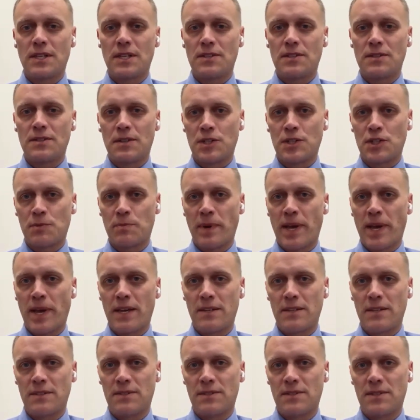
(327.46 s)
need to
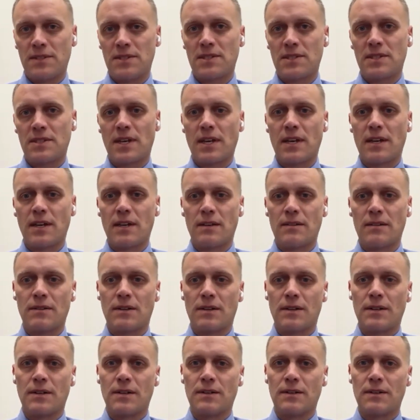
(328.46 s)
expand and sustain
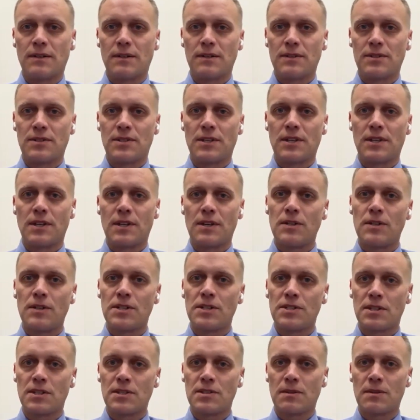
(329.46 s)
our
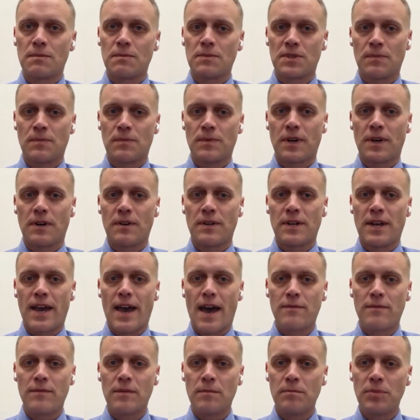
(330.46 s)
security systems that we already
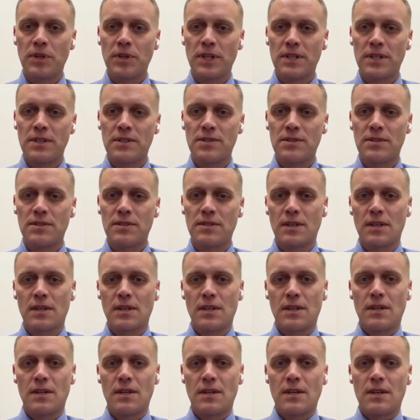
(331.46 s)
have in place
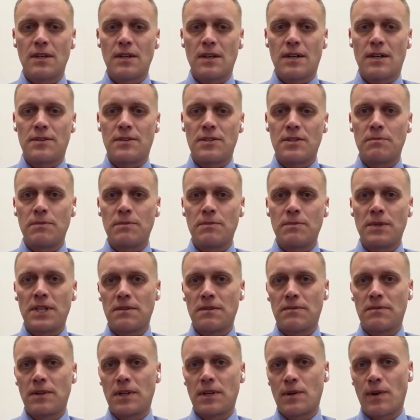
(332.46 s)
to
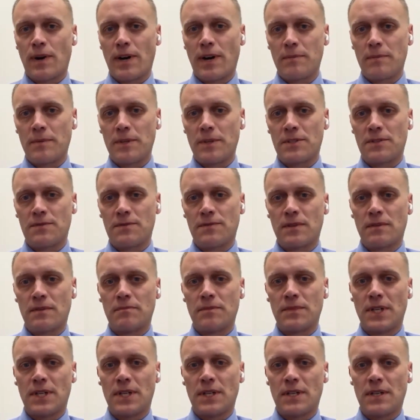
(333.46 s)
meet the requirements
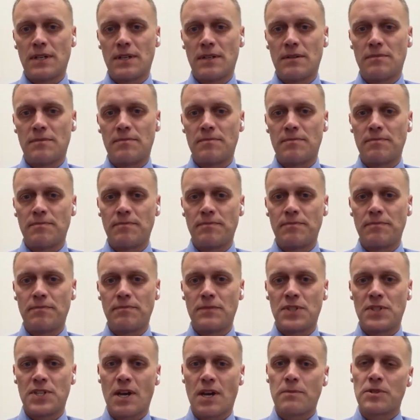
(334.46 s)
from
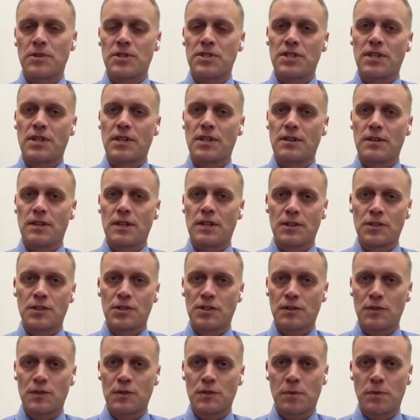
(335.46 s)
cybersecurity
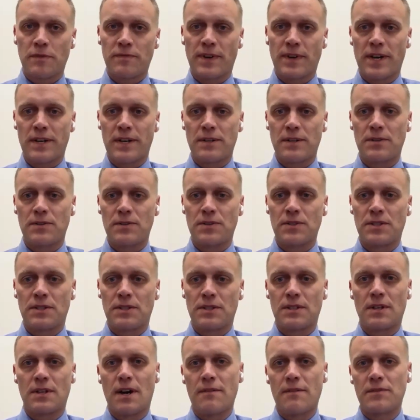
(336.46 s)
insurance providers
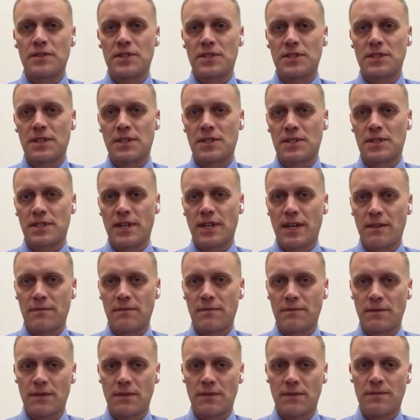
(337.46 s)
and then obviously
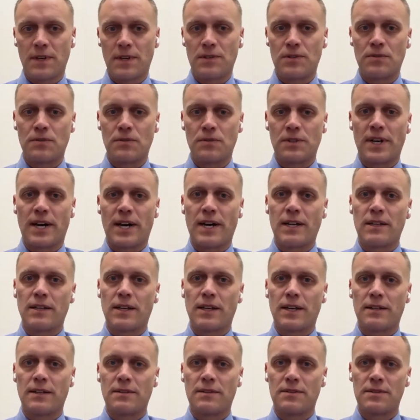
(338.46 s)
state federal
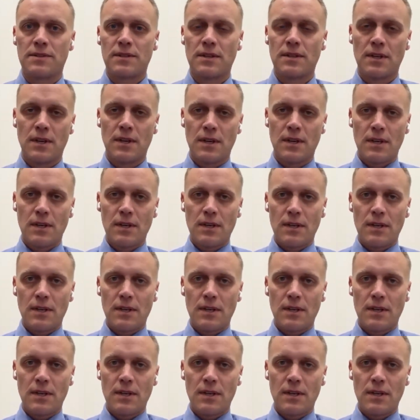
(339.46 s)
guidelines.